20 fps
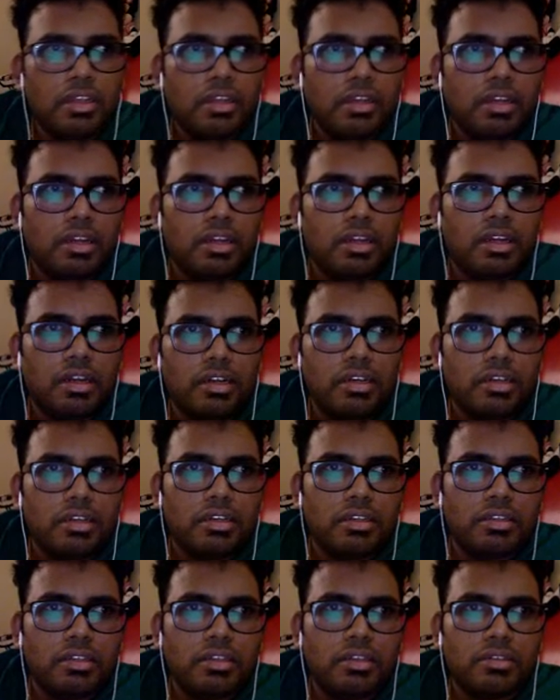
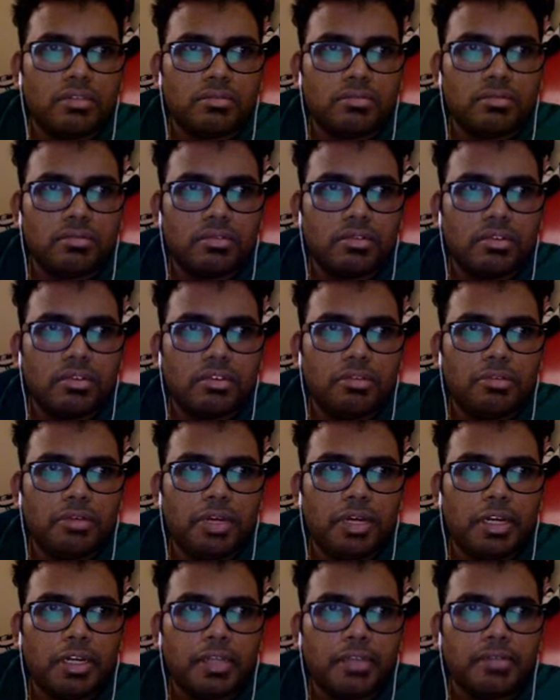You can go to
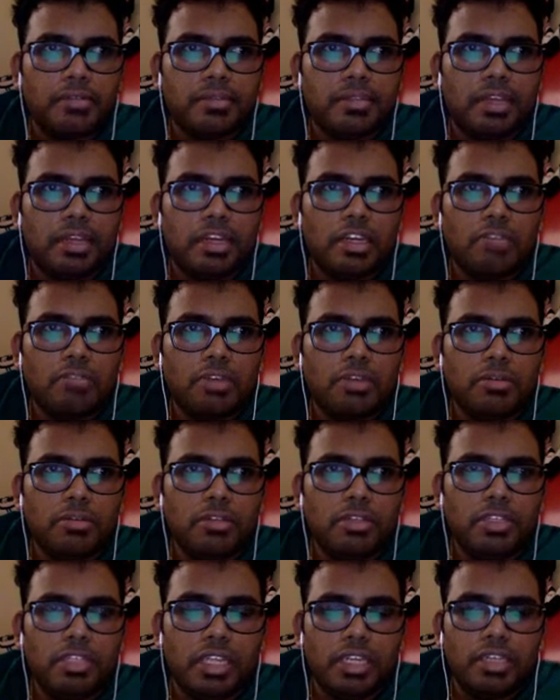my Anand
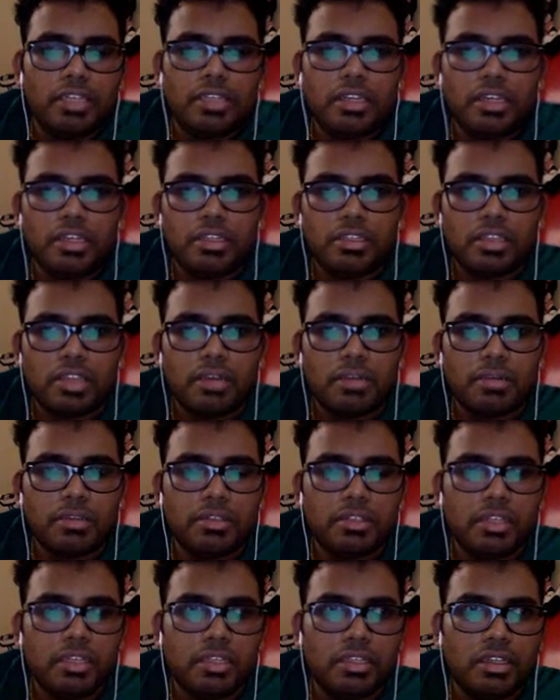Babudi
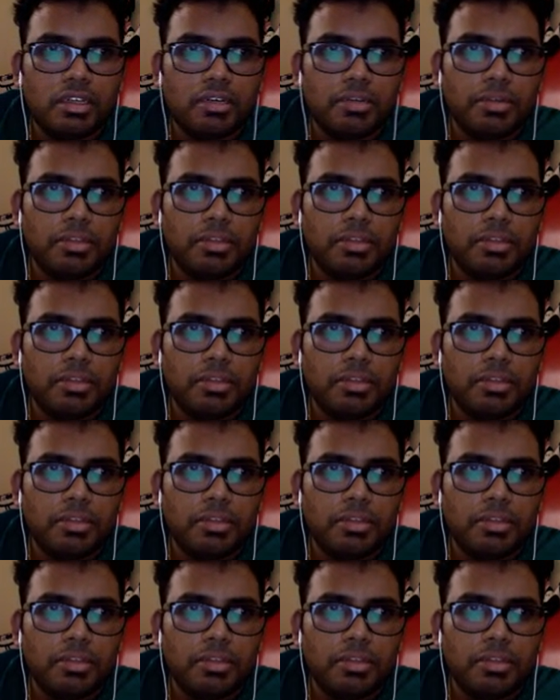1987 GitHub,